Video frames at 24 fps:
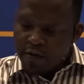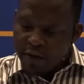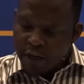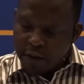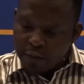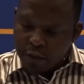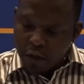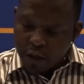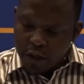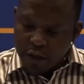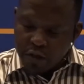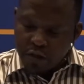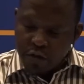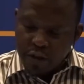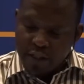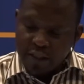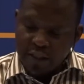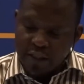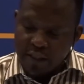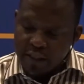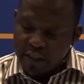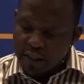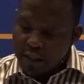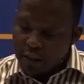freight monitoring
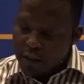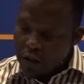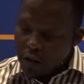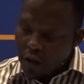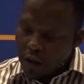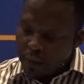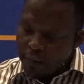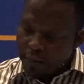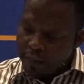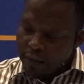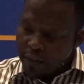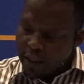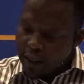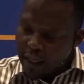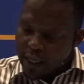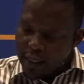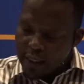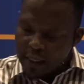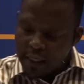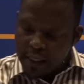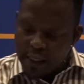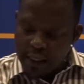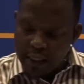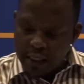sits at the top, and
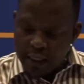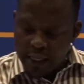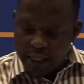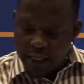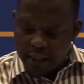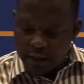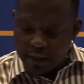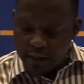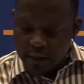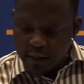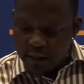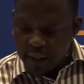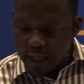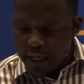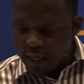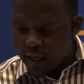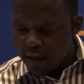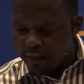underneath that is